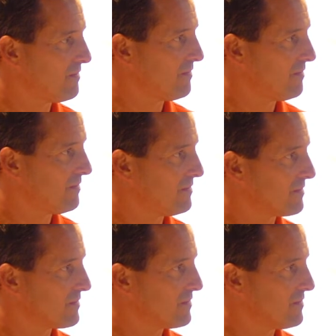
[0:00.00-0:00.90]

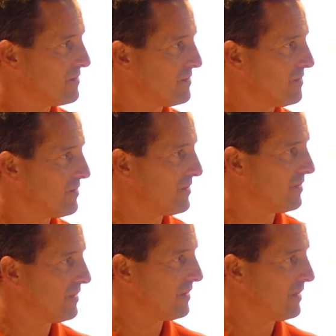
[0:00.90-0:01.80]

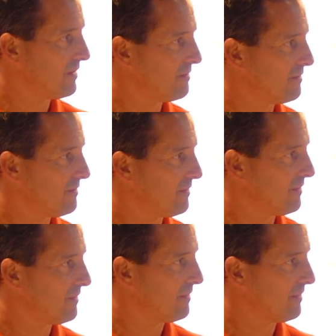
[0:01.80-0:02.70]

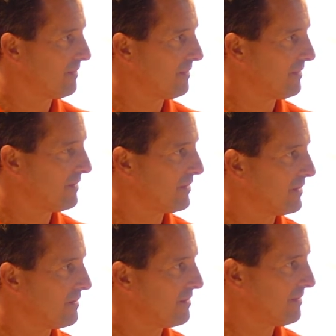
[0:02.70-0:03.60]

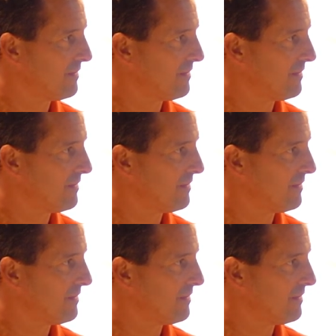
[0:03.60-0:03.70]
(silent)